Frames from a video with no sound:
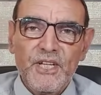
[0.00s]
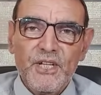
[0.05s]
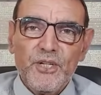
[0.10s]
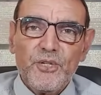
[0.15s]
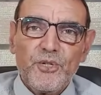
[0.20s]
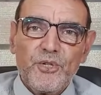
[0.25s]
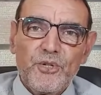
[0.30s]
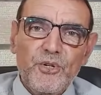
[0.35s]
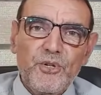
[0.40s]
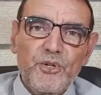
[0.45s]

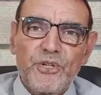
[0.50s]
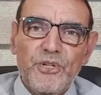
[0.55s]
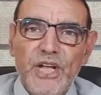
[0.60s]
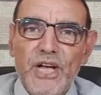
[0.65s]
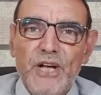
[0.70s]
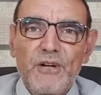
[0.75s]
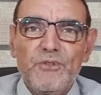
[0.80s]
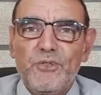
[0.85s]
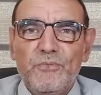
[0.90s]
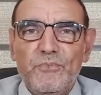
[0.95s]
So
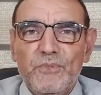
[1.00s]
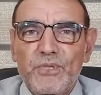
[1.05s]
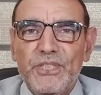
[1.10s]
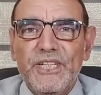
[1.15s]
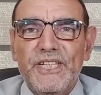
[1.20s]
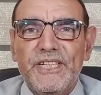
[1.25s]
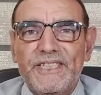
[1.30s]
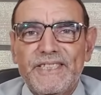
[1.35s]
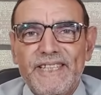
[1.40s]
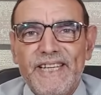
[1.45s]
now the
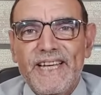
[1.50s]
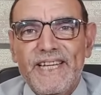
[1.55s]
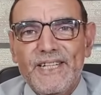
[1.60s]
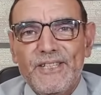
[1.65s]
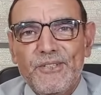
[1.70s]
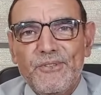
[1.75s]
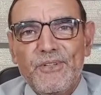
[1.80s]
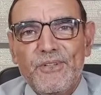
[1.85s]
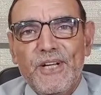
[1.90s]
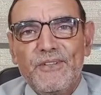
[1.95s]
modern
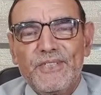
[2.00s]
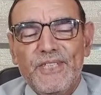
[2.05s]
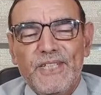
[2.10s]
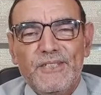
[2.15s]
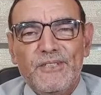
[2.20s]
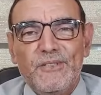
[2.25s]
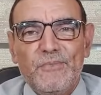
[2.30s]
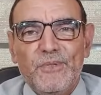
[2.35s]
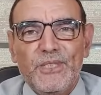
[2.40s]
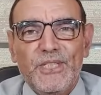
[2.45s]
diet, you know
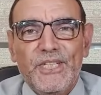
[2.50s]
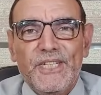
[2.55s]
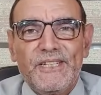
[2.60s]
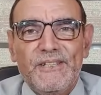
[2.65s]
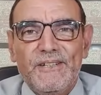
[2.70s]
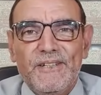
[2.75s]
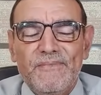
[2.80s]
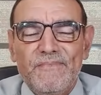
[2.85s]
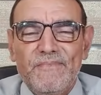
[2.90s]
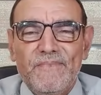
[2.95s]
that the
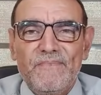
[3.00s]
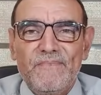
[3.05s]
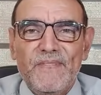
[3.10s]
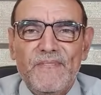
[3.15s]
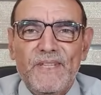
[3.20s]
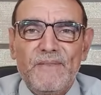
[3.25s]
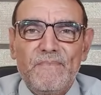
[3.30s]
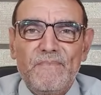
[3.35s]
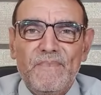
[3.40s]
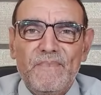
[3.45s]

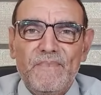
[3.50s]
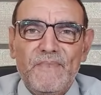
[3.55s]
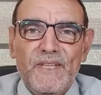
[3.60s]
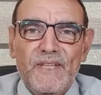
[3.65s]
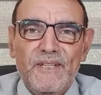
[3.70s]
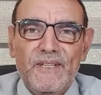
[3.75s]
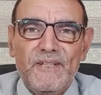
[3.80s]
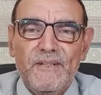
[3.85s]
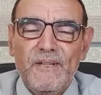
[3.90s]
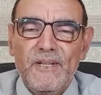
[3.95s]
modern,
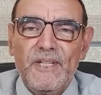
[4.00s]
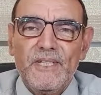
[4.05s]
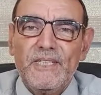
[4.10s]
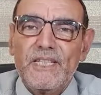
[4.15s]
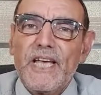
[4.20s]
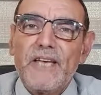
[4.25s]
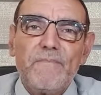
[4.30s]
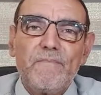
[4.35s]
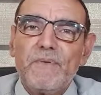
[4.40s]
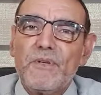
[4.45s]

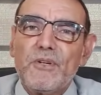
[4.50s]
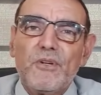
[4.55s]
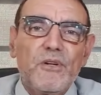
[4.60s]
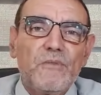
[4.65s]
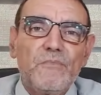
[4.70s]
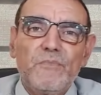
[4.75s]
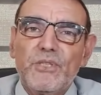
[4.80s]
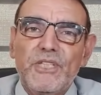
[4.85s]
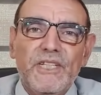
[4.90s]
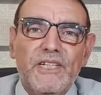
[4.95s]
typical
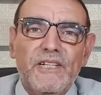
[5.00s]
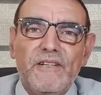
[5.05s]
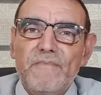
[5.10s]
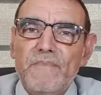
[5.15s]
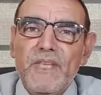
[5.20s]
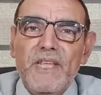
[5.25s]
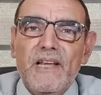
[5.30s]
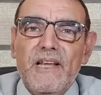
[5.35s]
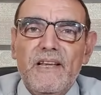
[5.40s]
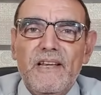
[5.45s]
modern
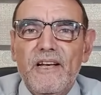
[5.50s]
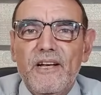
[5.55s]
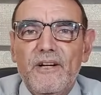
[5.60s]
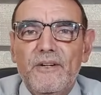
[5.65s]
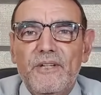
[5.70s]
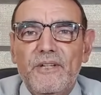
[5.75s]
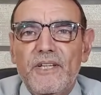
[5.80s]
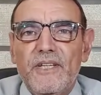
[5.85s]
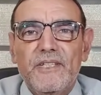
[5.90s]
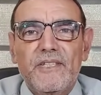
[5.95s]
meal
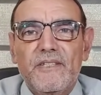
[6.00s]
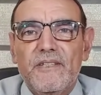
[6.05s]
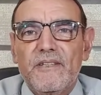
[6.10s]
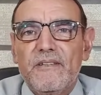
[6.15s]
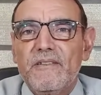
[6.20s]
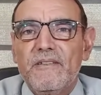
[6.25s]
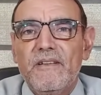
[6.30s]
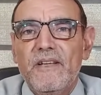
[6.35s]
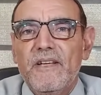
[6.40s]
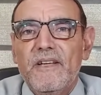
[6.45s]
now is
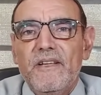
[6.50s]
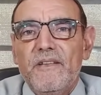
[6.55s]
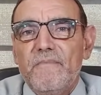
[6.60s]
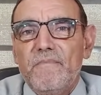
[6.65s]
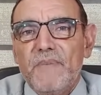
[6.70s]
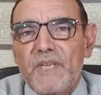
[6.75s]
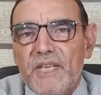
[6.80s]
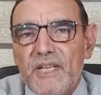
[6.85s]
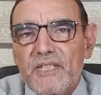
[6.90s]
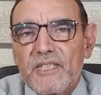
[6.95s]

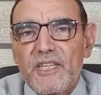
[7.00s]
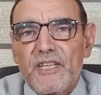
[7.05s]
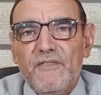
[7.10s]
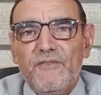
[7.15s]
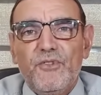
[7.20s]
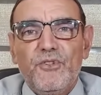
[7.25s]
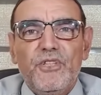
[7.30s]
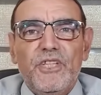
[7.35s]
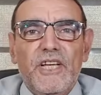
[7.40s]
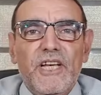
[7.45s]
meat
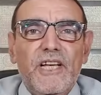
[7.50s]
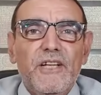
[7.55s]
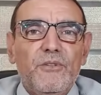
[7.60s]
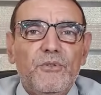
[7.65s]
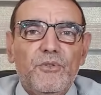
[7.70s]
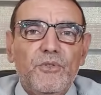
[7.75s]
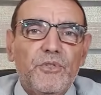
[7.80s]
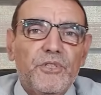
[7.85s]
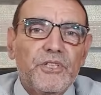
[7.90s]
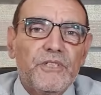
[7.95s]
every day
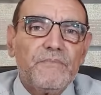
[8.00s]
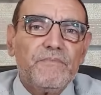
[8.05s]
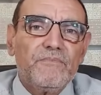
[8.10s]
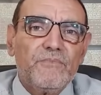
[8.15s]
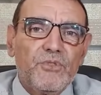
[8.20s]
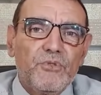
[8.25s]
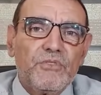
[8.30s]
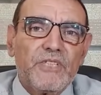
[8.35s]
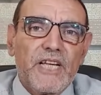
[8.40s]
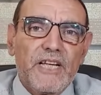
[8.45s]
or
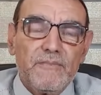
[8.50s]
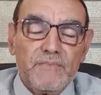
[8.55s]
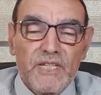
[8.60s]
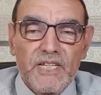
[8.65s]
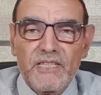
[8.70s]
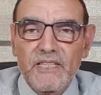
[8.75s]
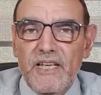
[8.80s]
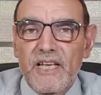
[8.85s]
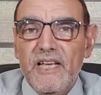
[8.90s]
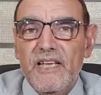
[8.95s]
2 times a
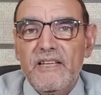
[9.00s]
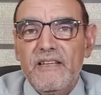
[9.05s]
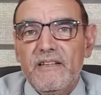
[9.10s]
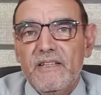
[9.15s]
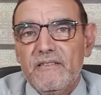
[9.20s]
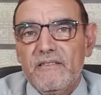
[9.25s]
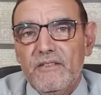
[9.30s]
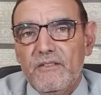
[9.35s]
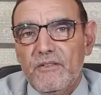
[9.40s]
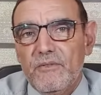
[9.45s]
day,
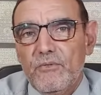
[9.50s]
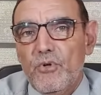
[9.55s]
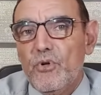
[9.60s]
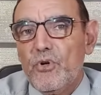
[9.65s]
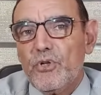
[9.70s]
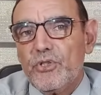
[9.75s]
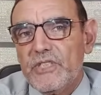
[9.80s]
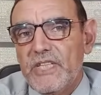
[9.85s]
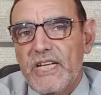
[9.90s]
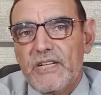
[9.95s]
and
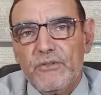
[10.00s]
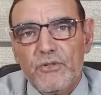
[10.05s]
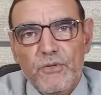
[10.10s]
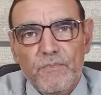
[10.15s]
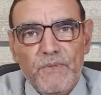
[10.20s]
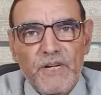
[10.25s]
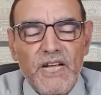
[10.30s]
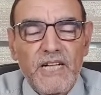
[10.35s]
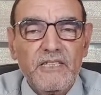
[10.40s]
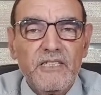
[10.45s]
or dairy
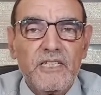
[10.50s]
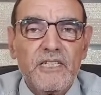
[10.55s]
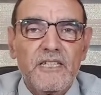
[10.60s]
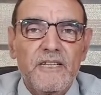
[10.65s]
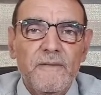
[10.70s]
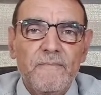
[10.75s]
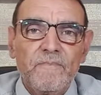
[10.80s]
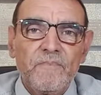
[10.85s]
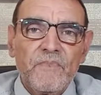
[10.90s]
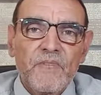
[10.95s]
products,
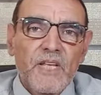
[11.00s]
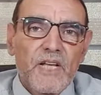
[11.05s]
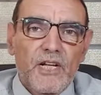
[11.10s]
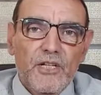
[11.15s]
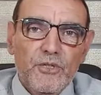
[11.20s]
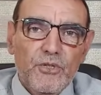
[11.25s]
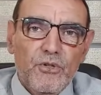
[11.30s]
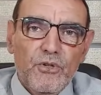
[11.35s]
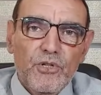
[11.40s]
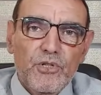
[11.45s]

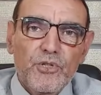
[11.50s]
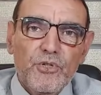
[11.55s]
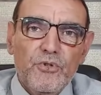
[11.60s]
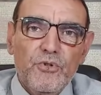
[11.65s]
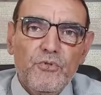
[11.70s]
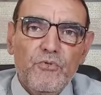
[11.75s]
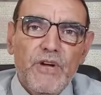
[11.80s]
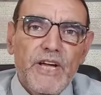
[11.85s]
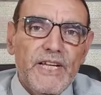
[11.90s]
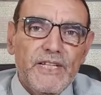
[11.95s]
and also
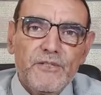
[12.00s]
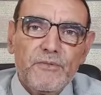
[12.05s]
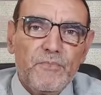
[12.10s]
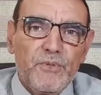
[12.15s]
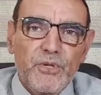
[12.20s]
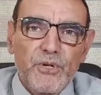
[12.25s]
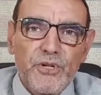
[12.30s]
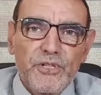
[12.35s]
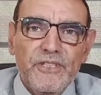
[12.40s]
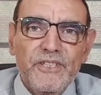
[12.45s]
white
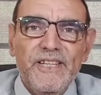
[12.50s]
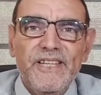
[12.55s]
bread